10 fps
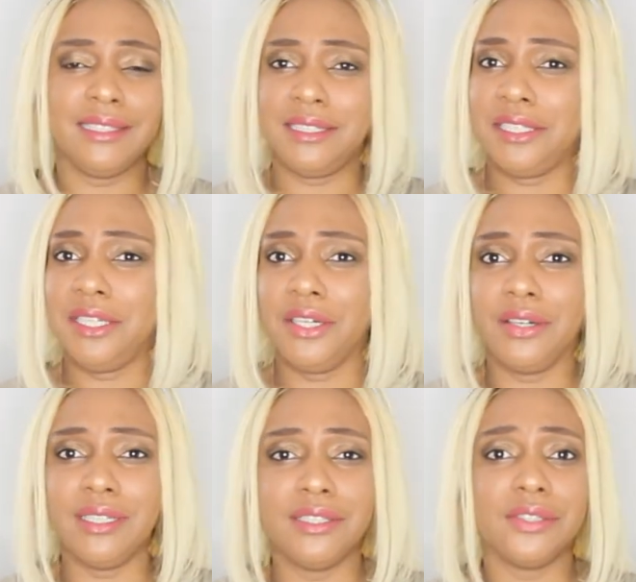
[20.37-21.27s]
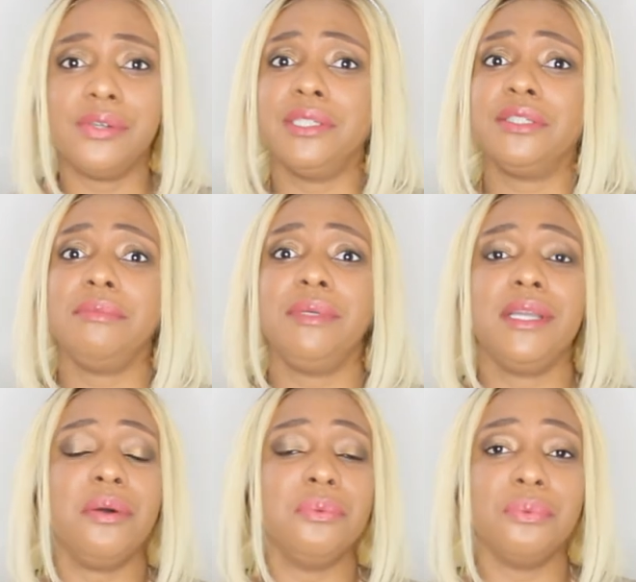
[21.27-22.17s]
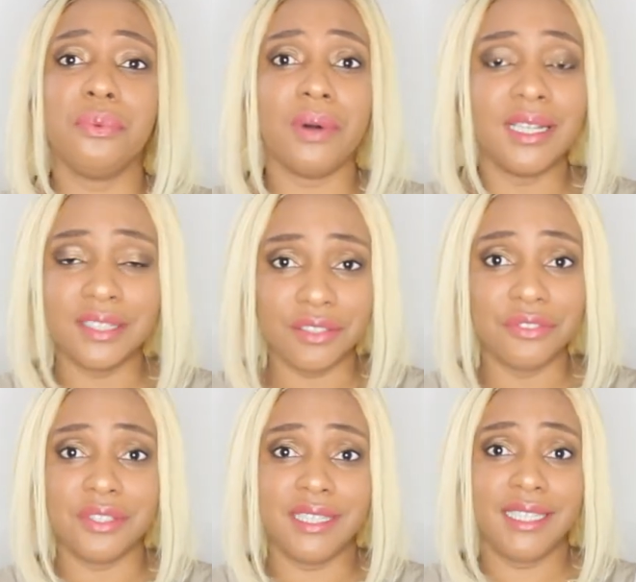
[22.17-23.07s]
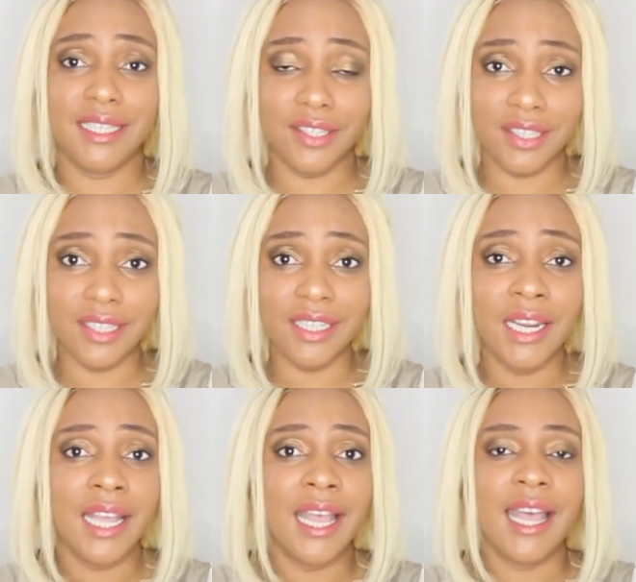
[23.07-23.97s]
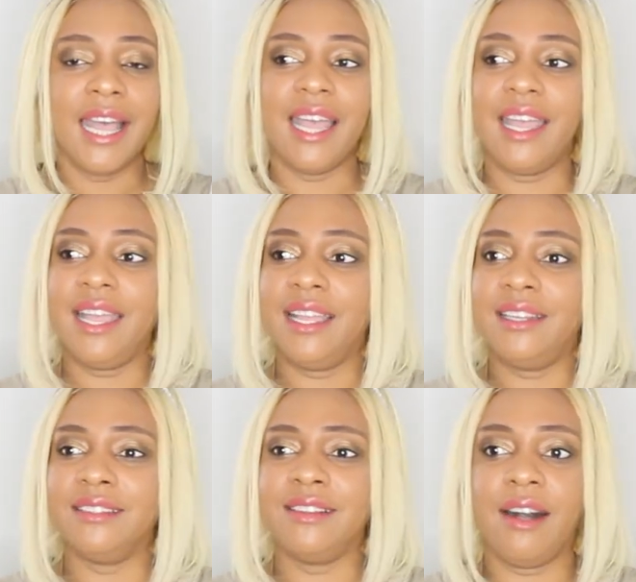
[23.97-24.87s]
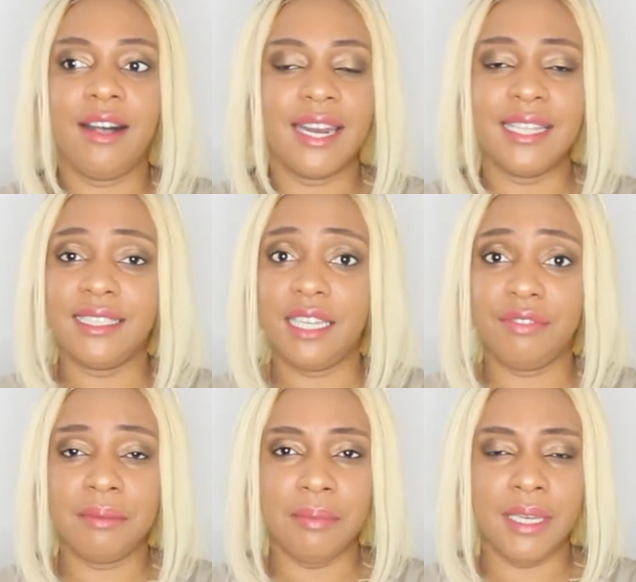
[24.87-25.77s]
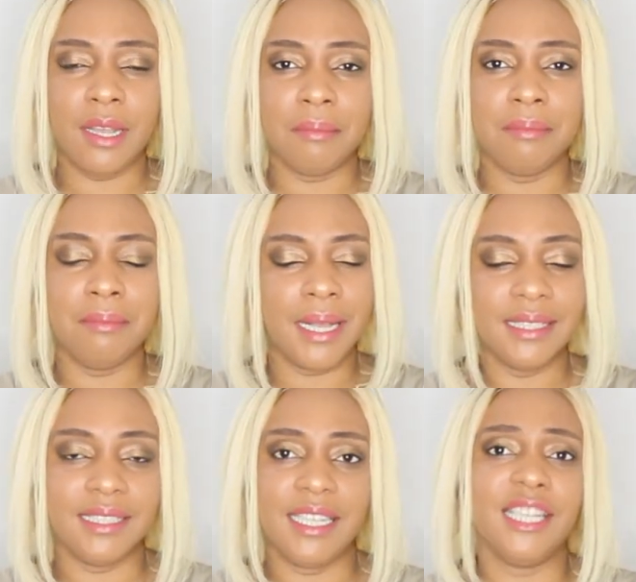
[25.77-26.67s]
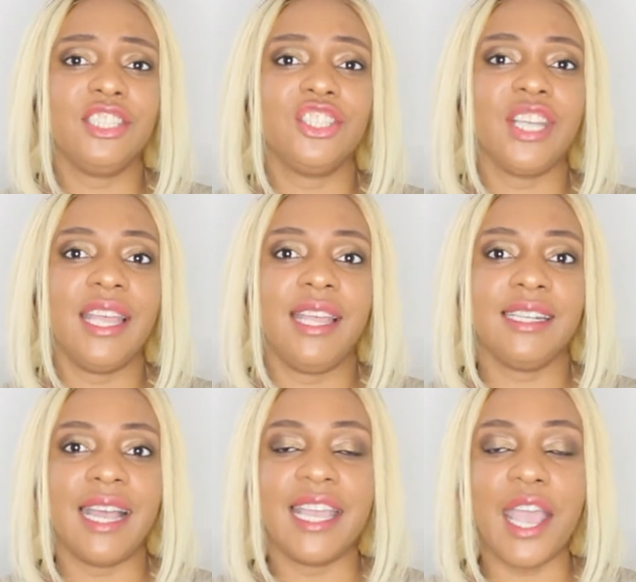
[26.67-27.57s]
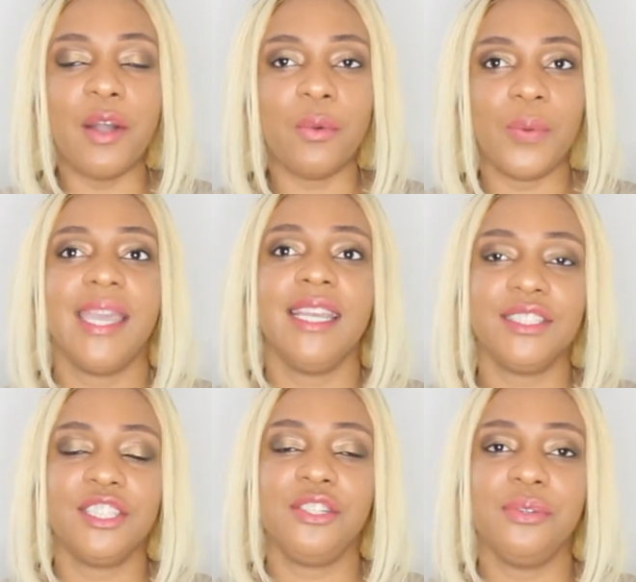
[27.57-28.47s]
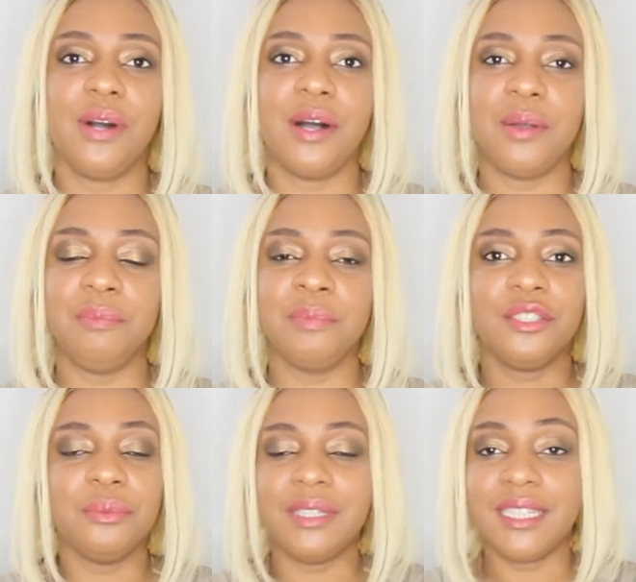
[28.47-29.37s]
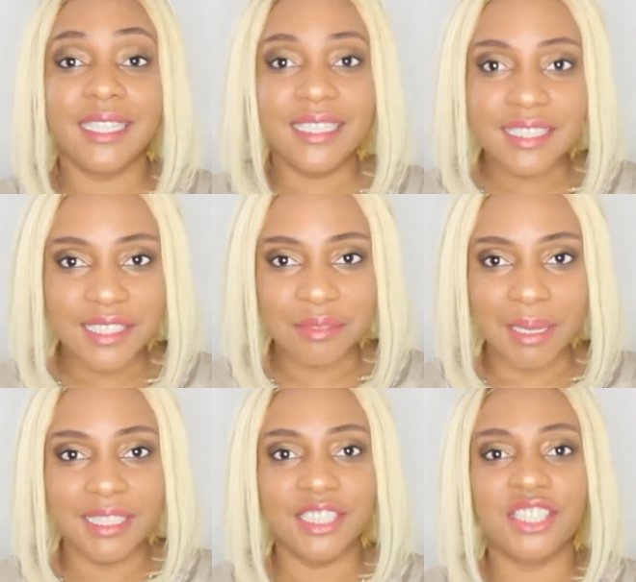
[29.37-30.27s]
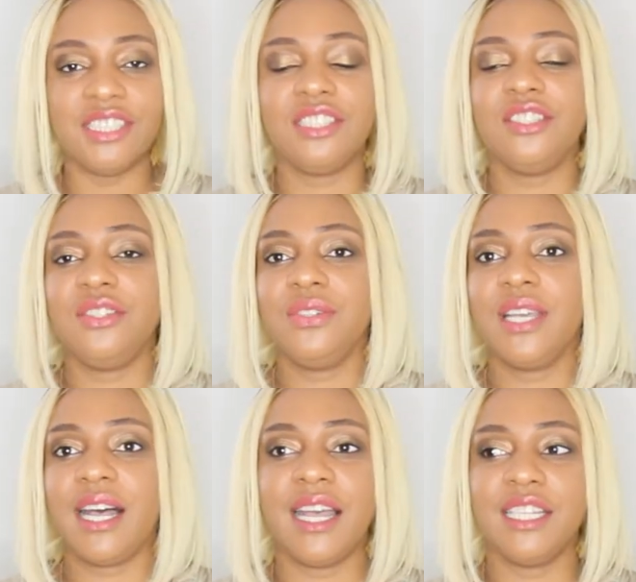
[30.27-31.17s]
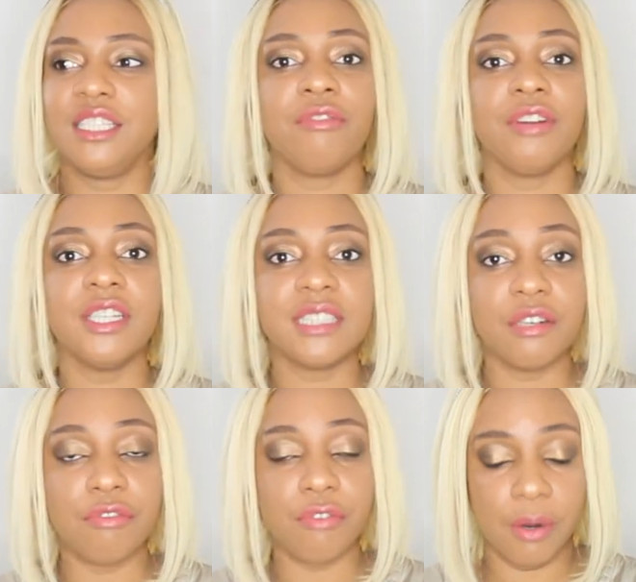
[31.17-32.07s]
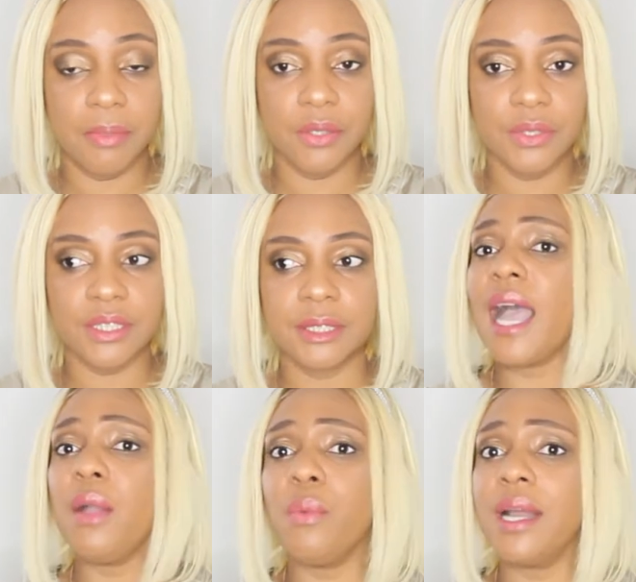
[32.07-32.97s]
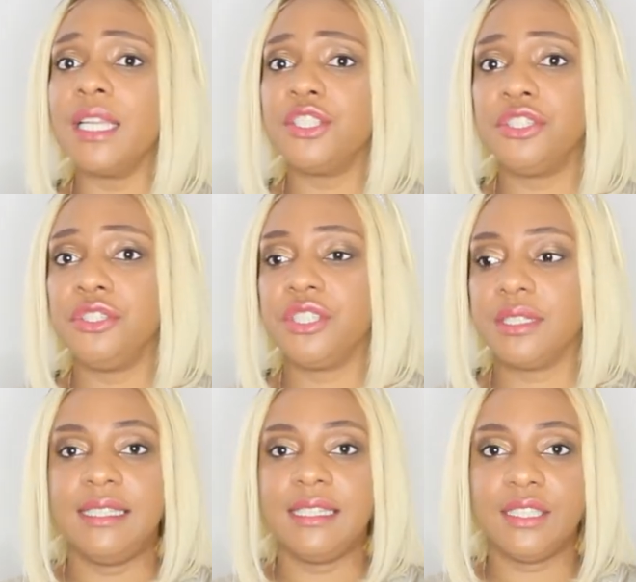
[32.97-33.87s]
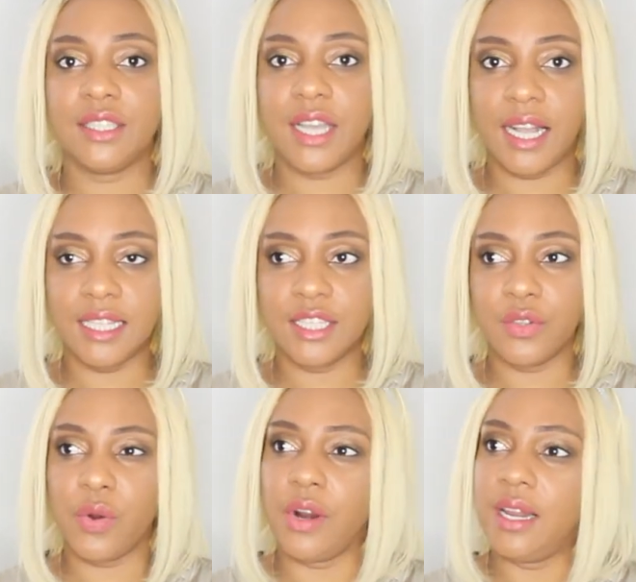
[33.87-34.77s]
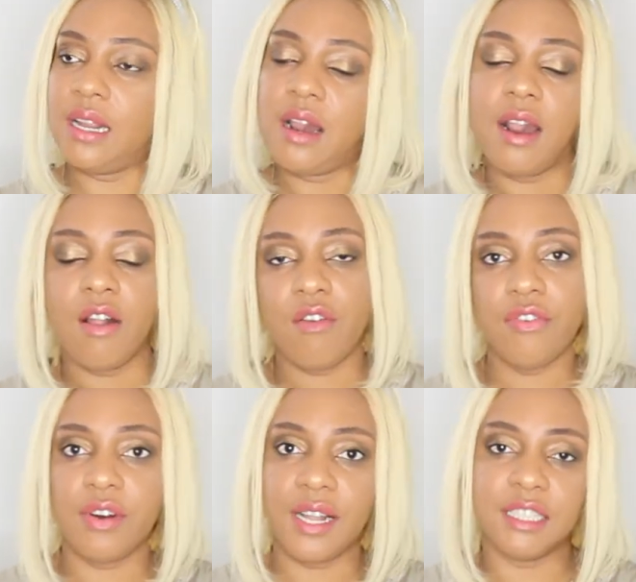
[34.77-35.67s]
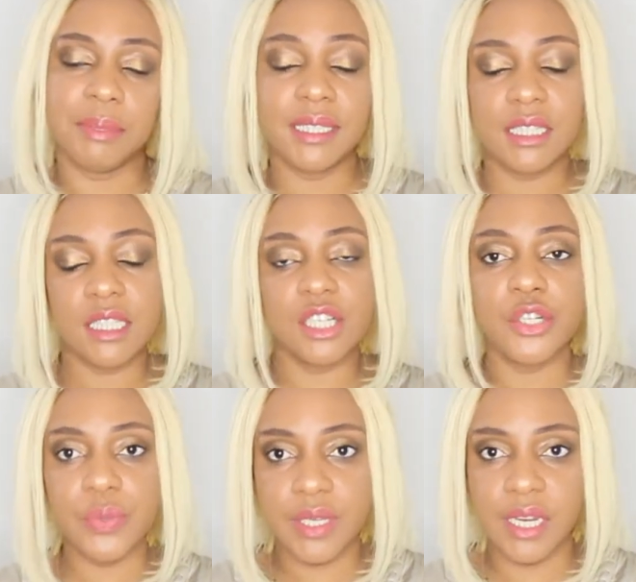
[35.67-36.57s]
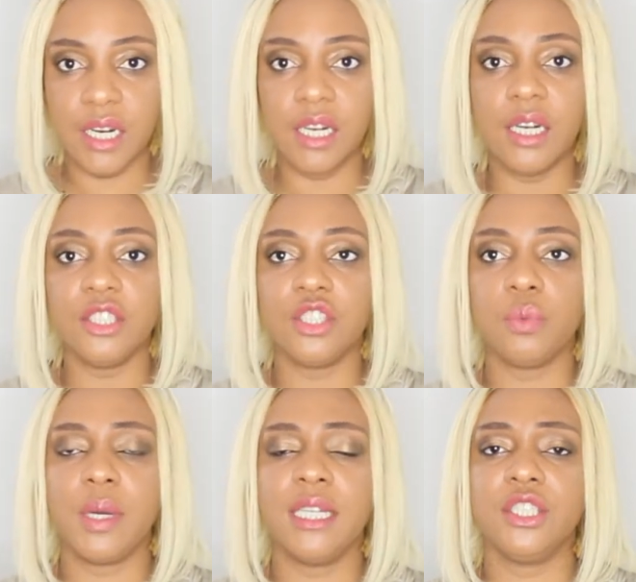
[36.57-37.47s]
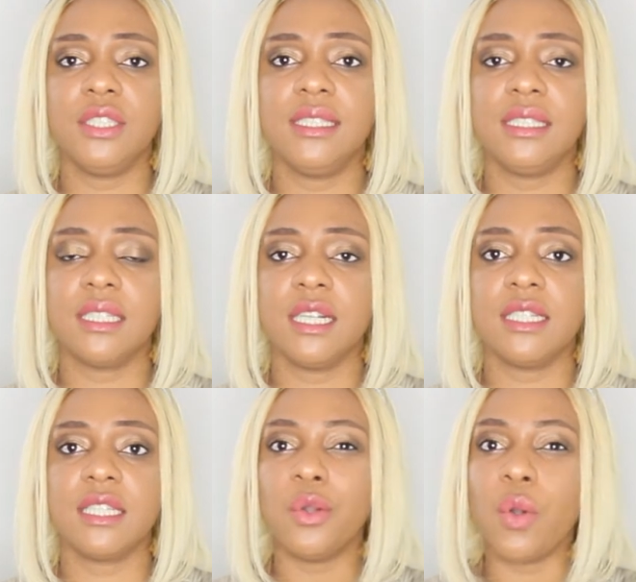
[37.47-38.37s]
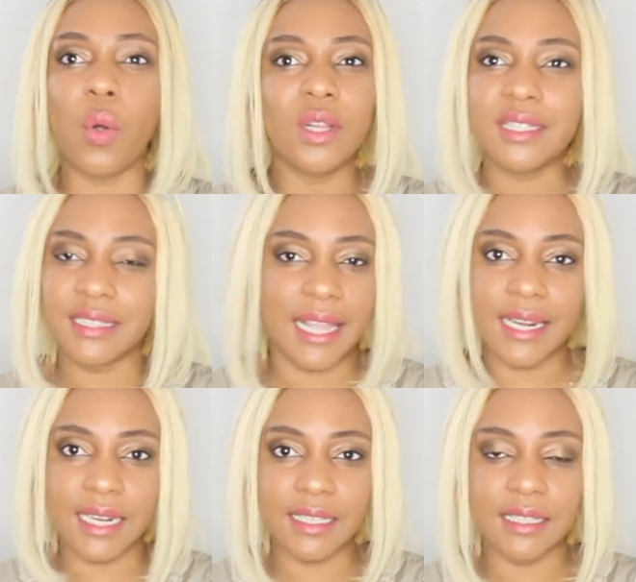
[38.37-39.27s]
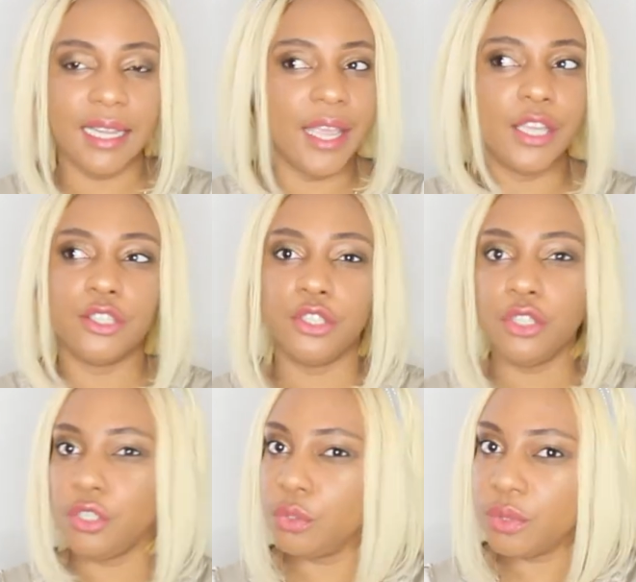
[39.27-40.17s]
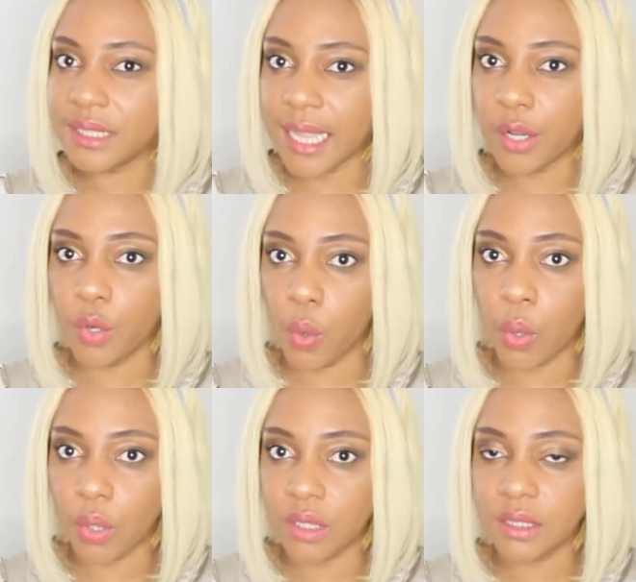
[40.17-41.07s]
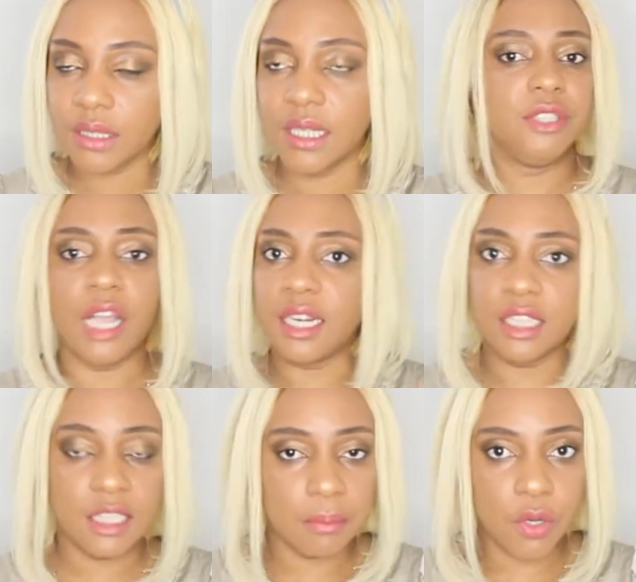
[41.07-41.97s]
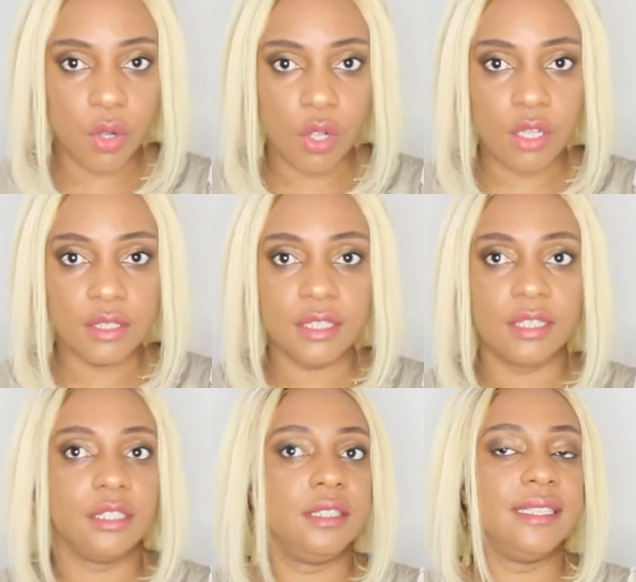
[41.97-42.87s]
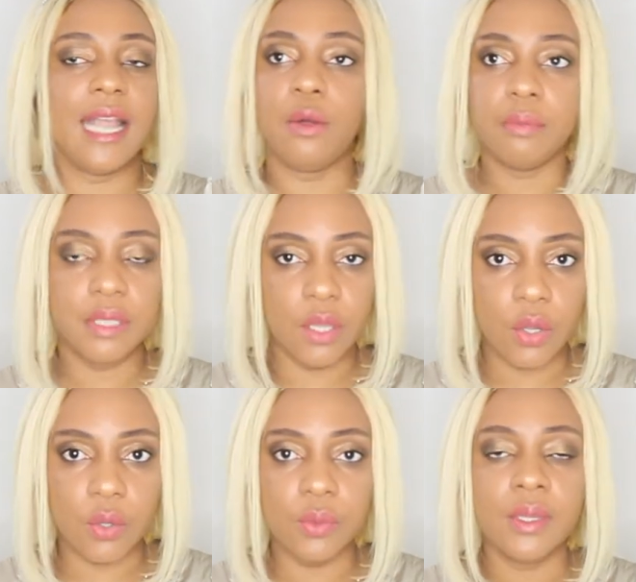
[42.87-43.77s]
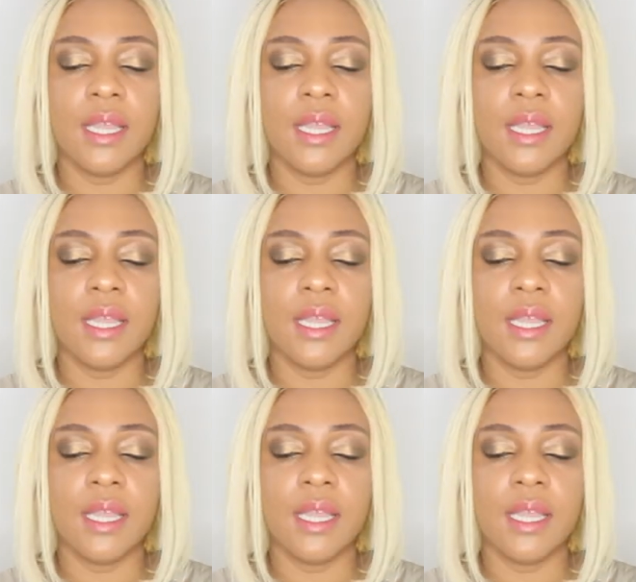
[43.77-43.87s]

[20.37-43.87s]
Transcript: This year is going to be a wonderful year and God has given me a message and I can't wait to um, to release these messages to you guys. First and foremost, I wanted to just discuss or for us because it's a new year just wanted to discuss goal setting like do you set goals jot down some goals down below